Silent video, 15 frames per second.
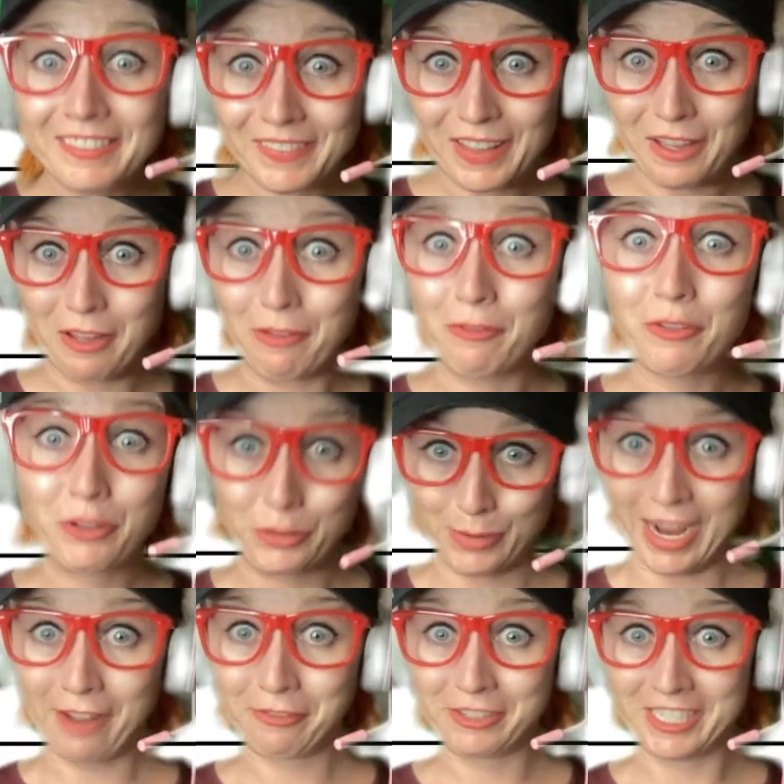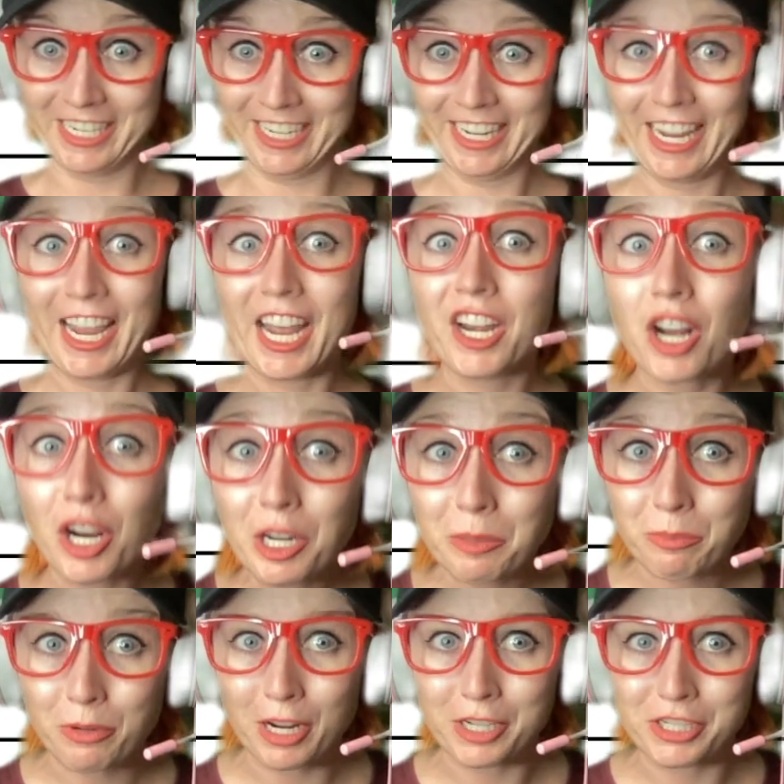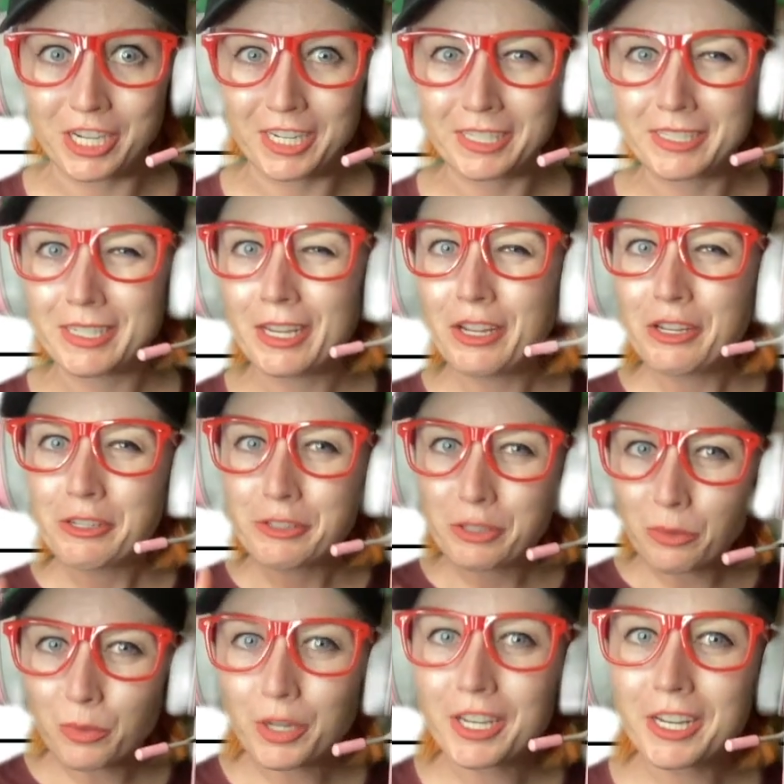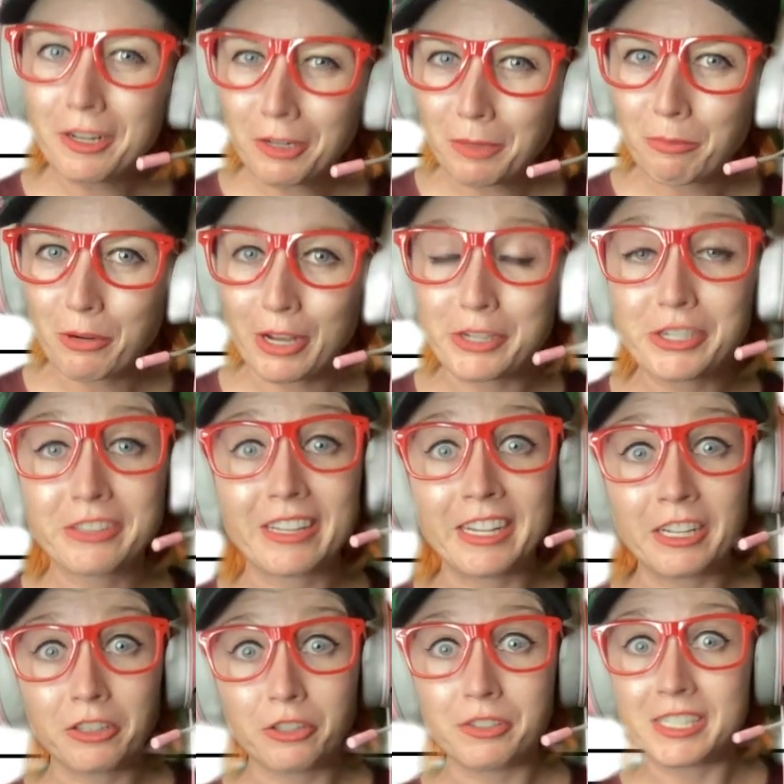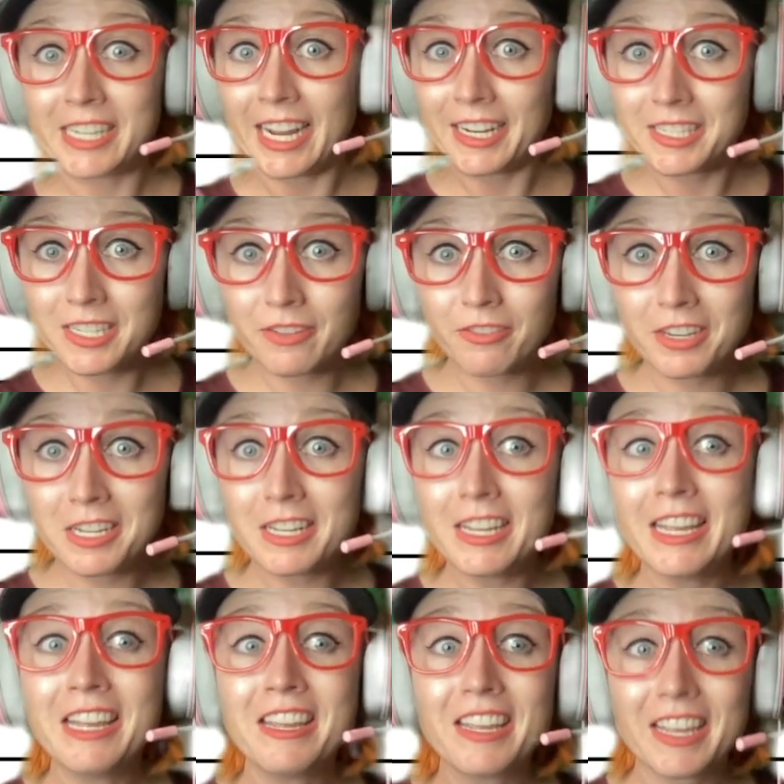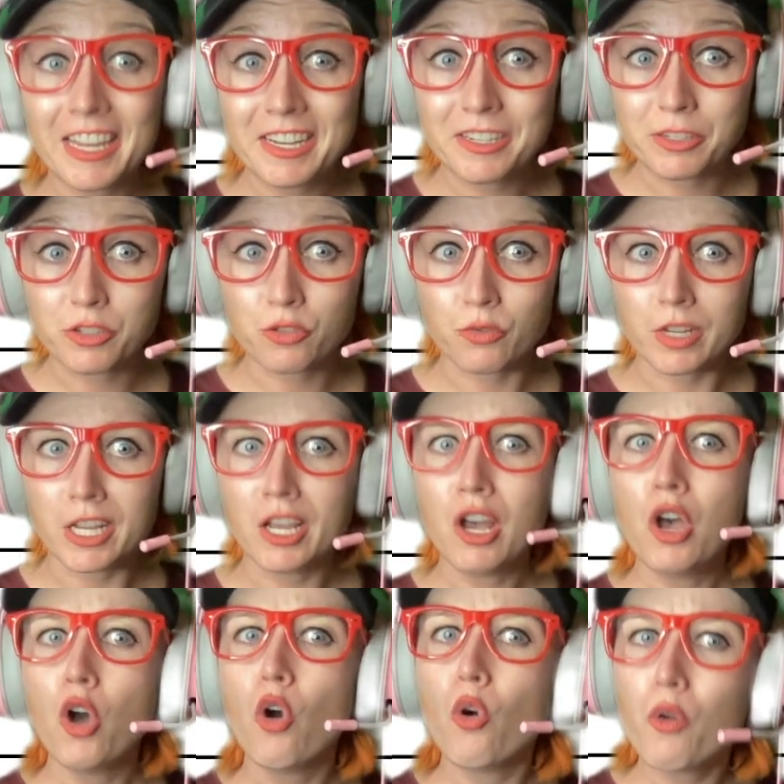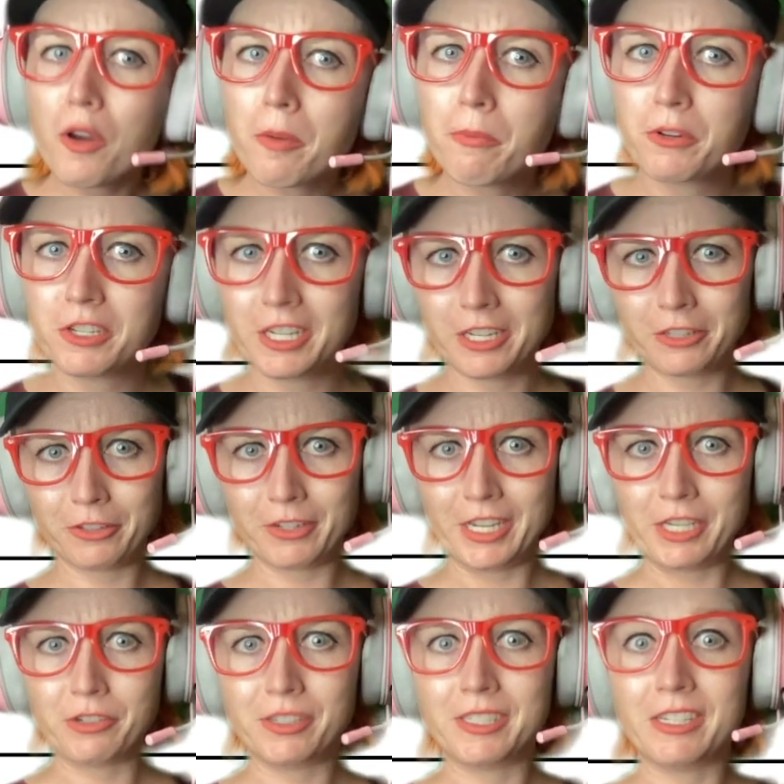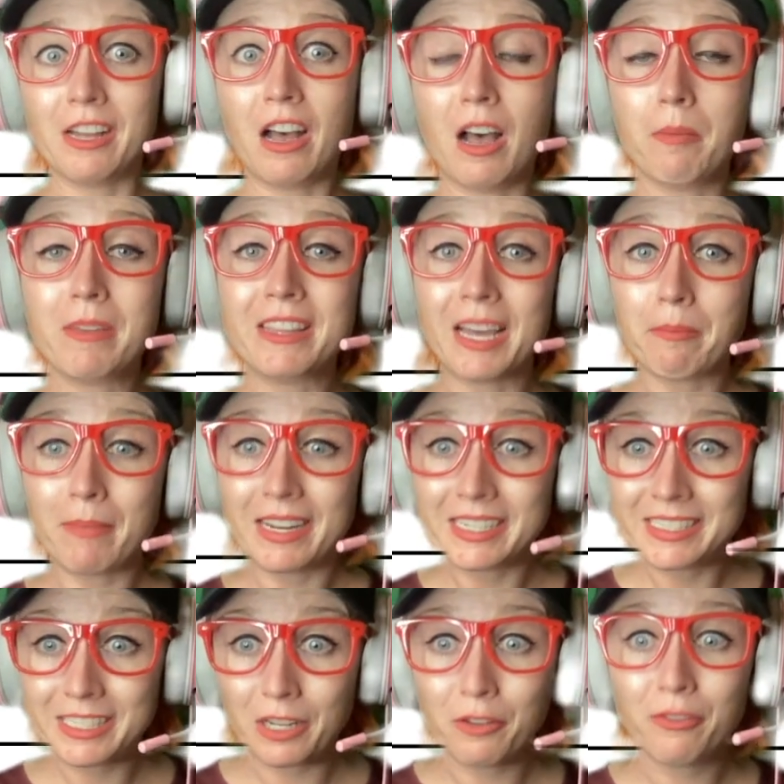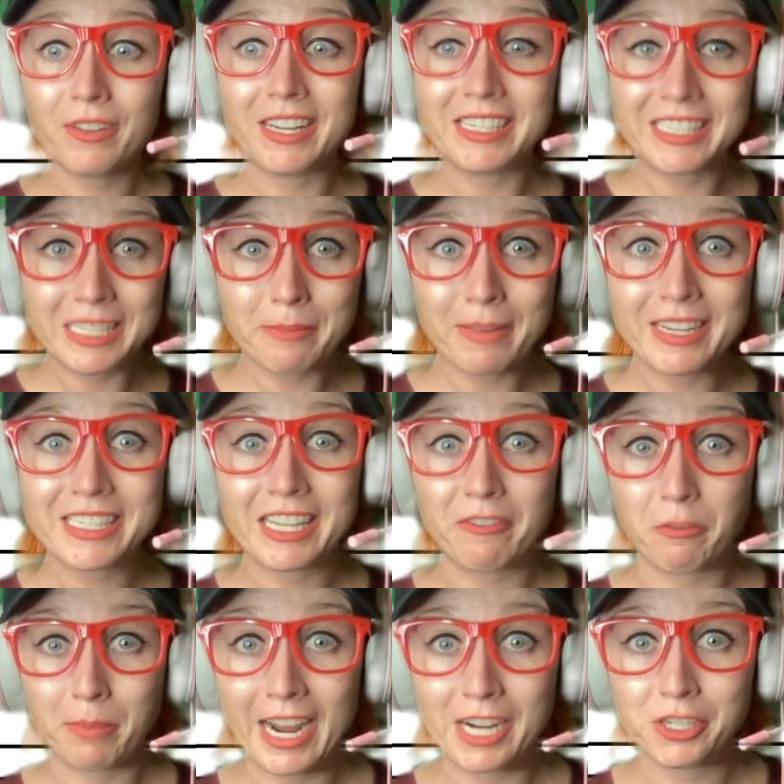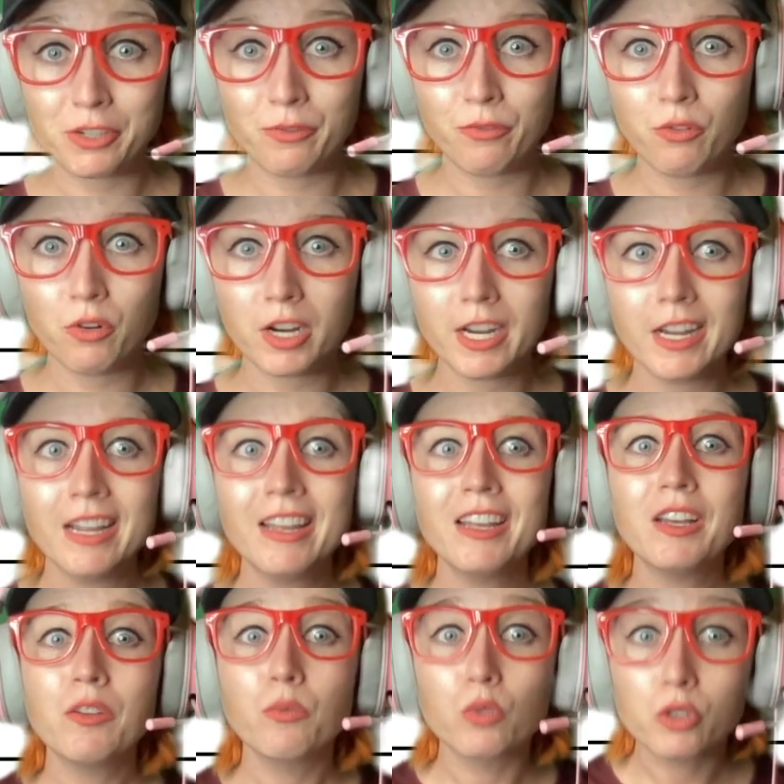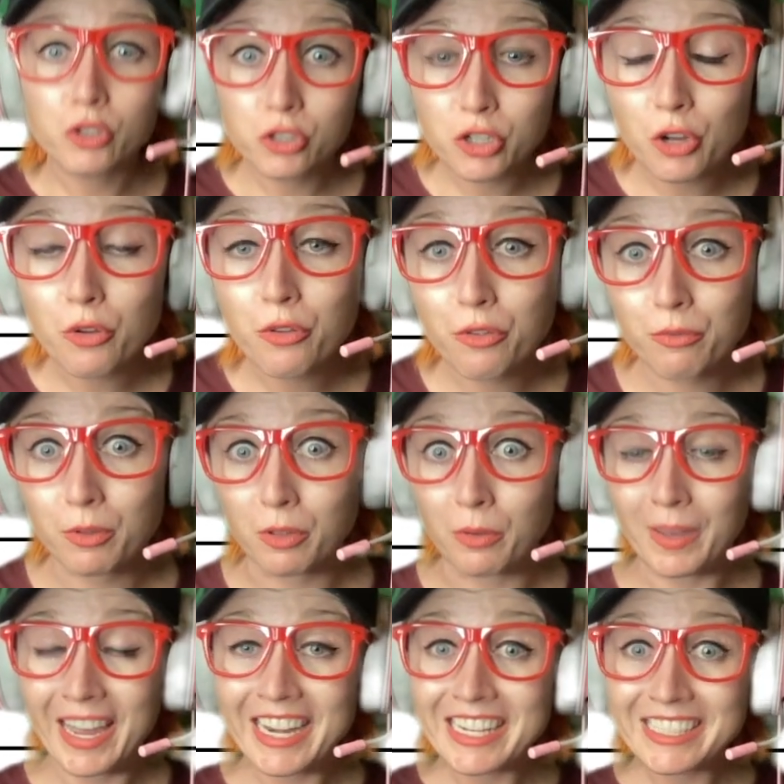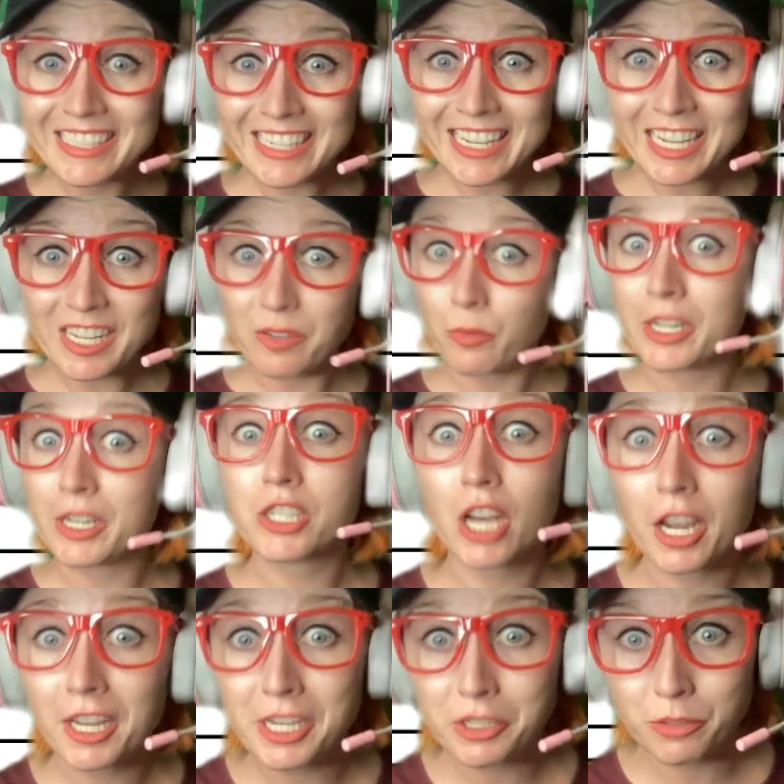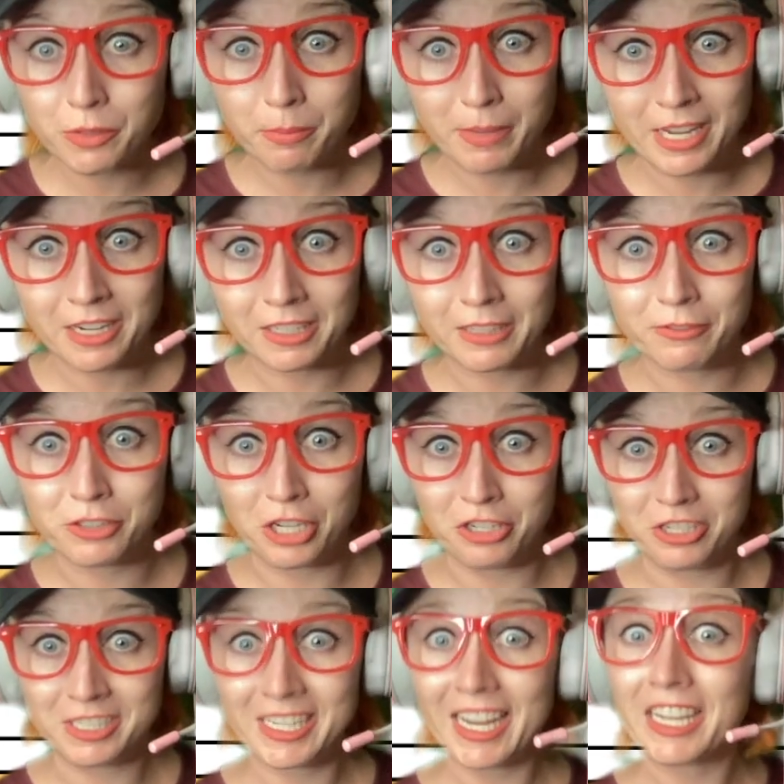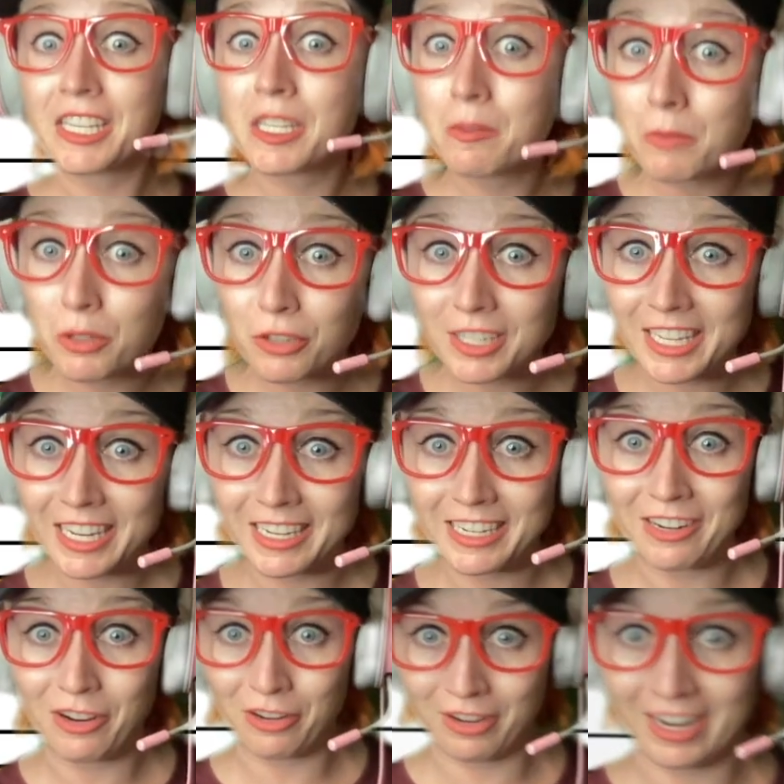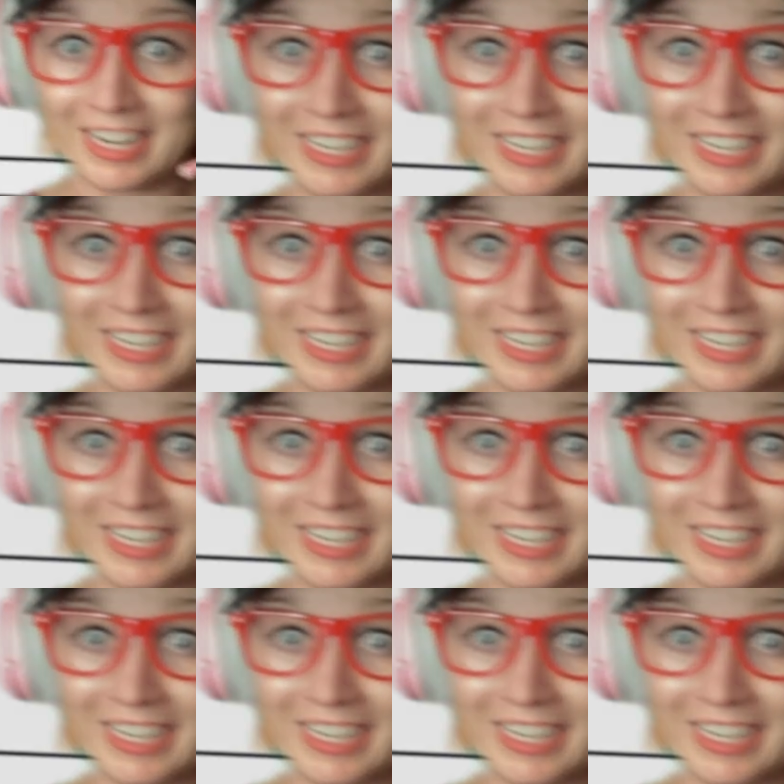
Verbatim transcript: love crafting and art projects, so working on a project that includes an activity, industry, or a particular interest and hobby that myself and teammates have a passion for will show through and is key when talking to a panel of judges and communicating our